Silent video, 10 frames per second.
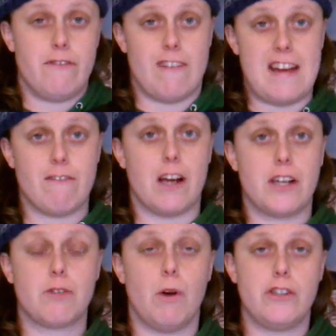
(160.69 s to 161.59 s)
3 Rogue
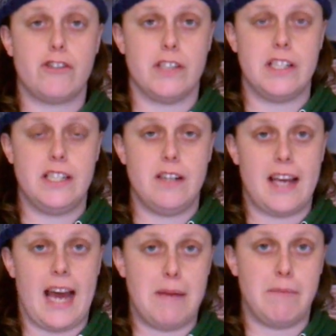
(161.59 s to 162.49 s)
Squadron
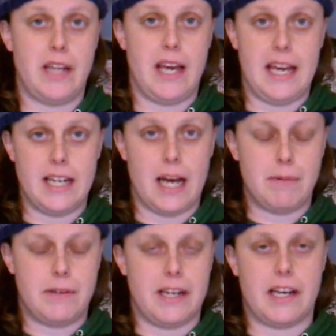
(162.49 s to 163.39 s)
games in that
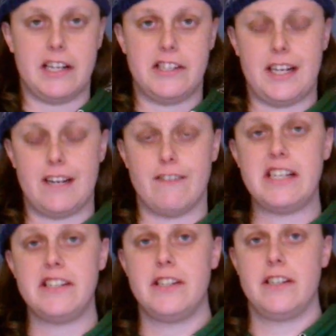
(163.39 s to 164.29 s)
particular
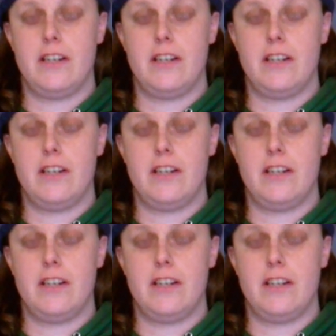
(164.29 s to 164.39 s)
series.